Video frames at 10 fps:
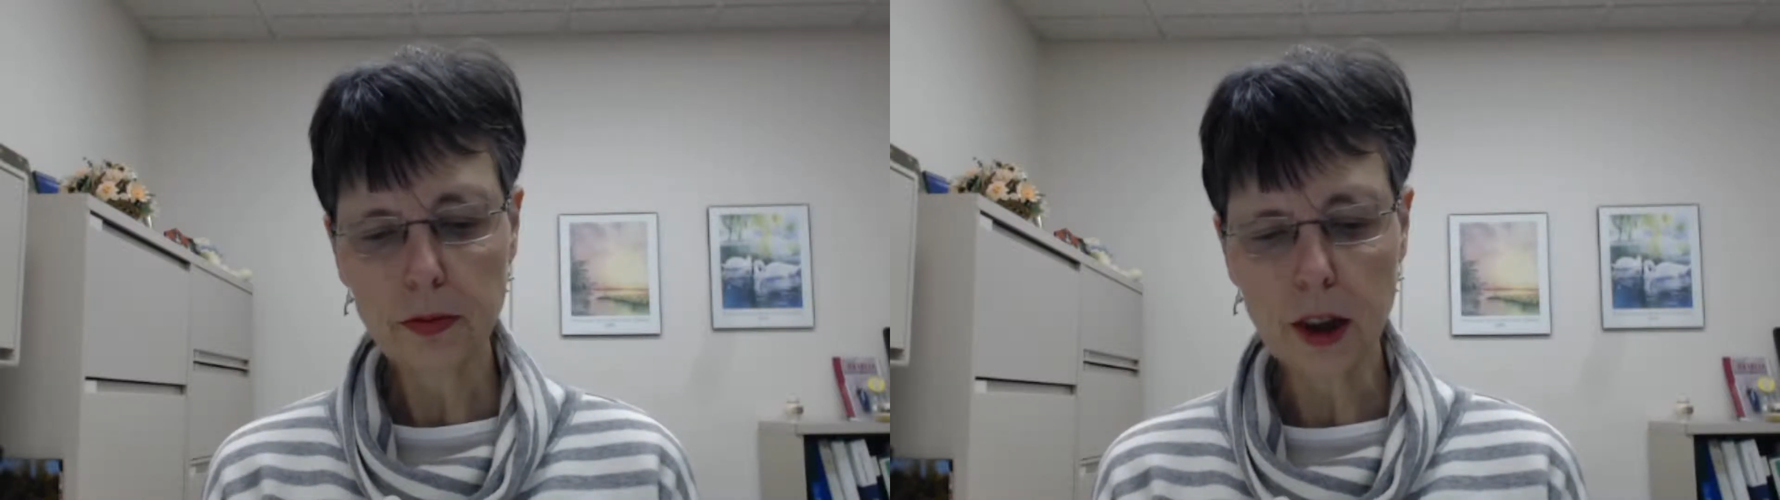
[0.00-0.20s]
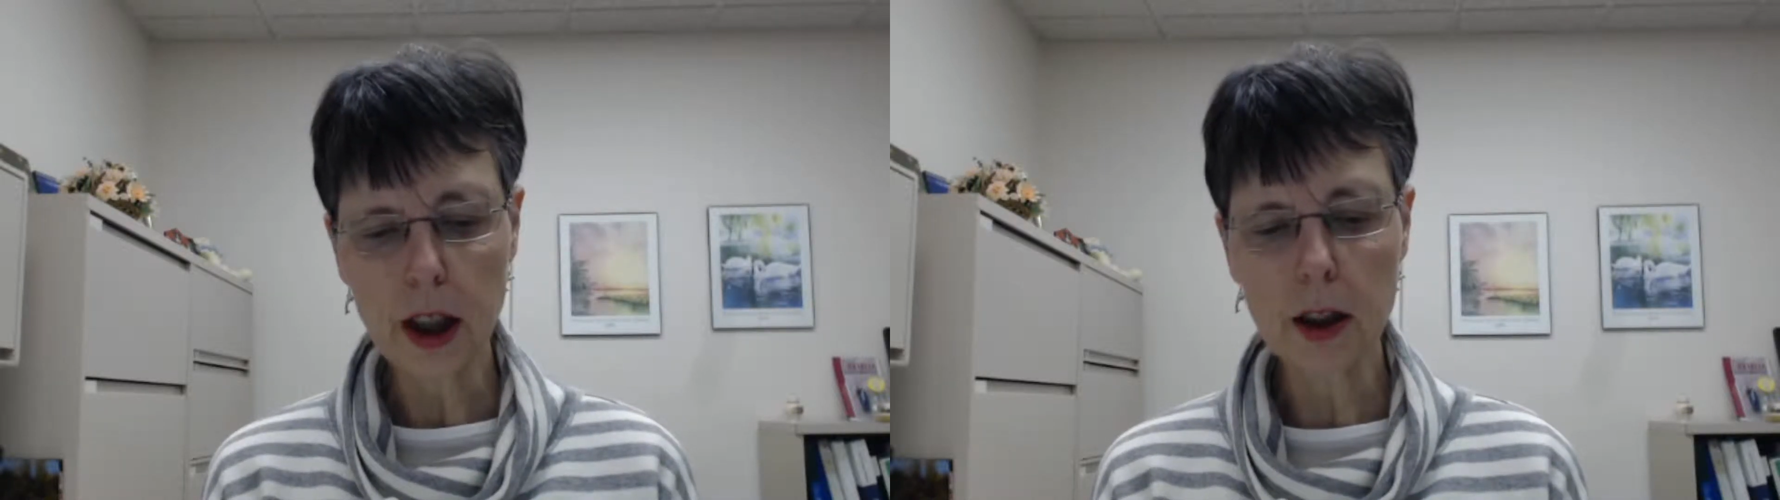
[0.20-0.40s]

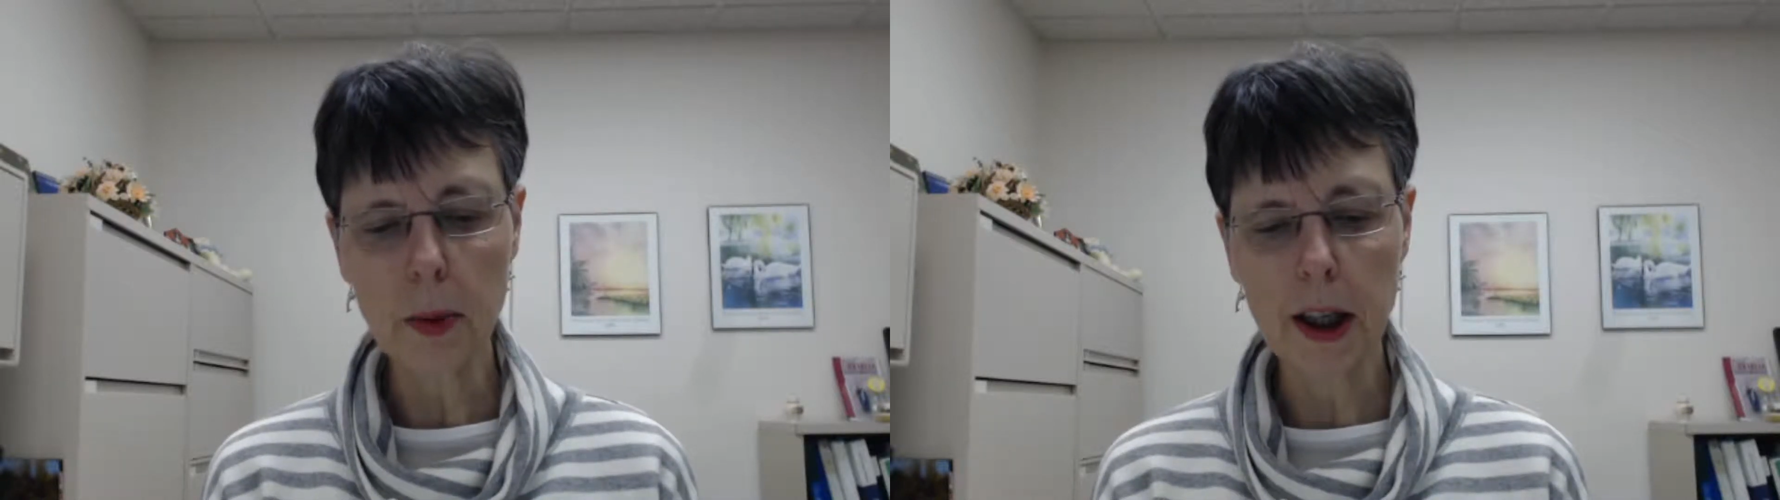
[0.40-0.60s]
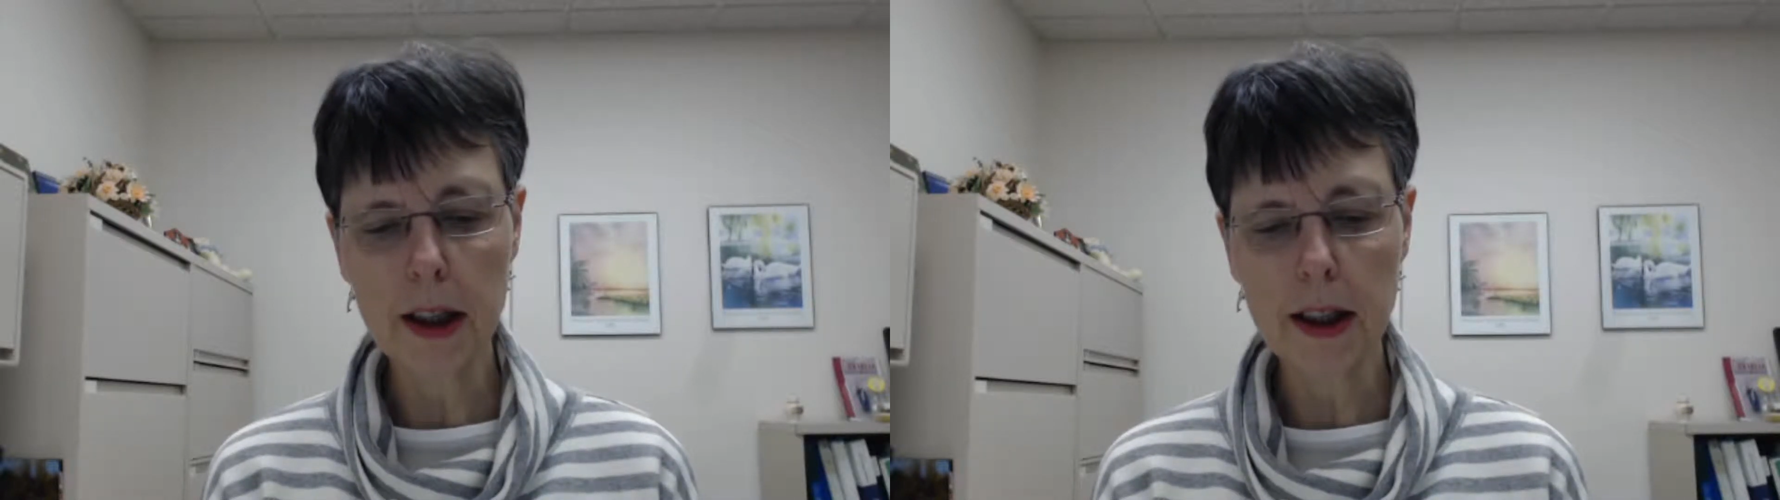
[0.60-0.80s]
It takes
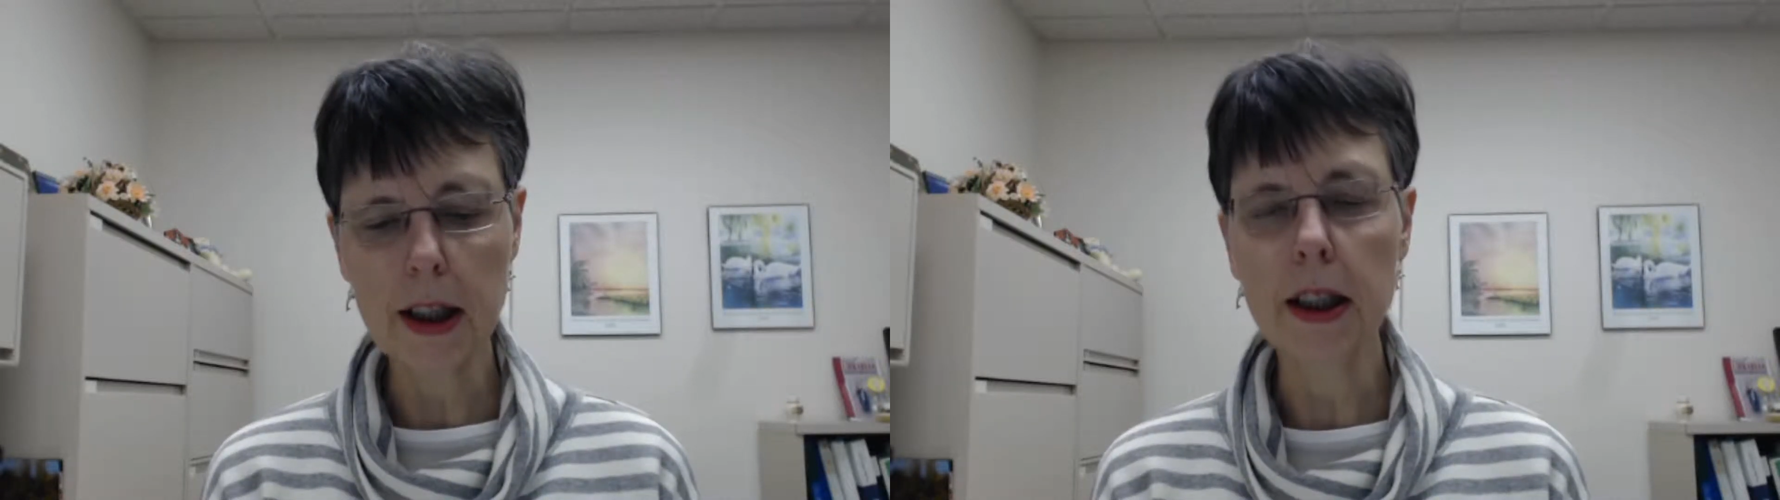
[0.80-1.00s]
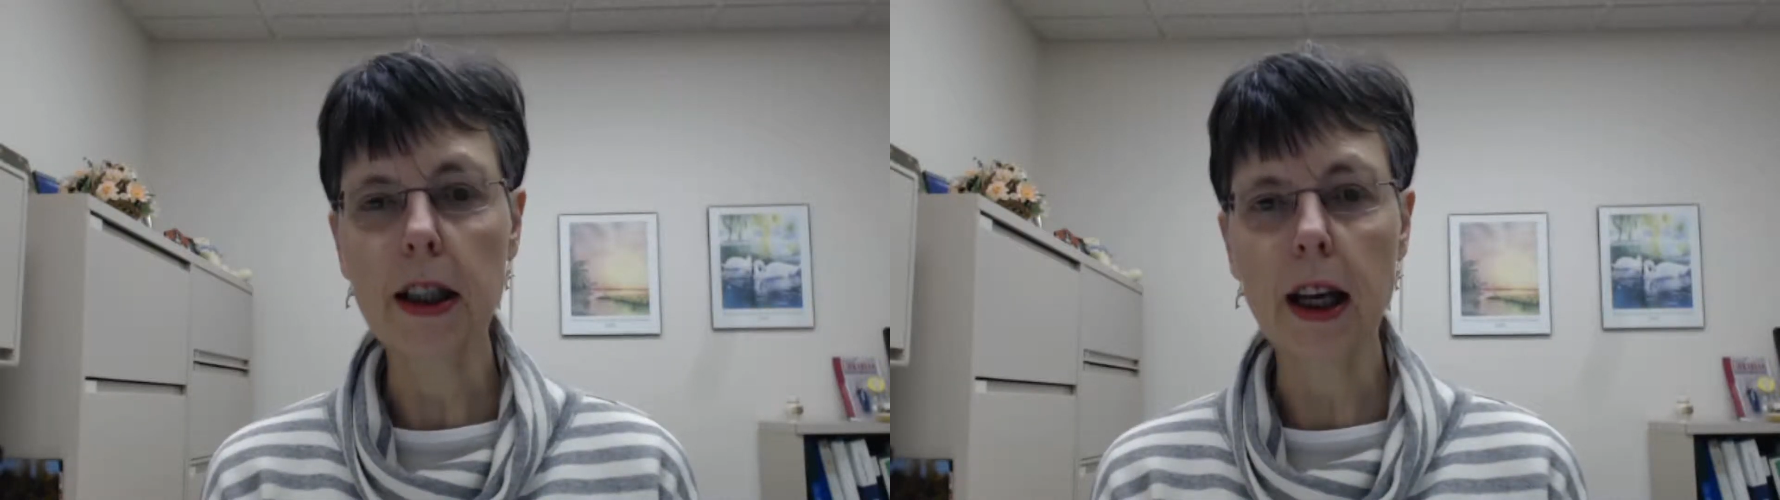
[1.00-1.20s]
place in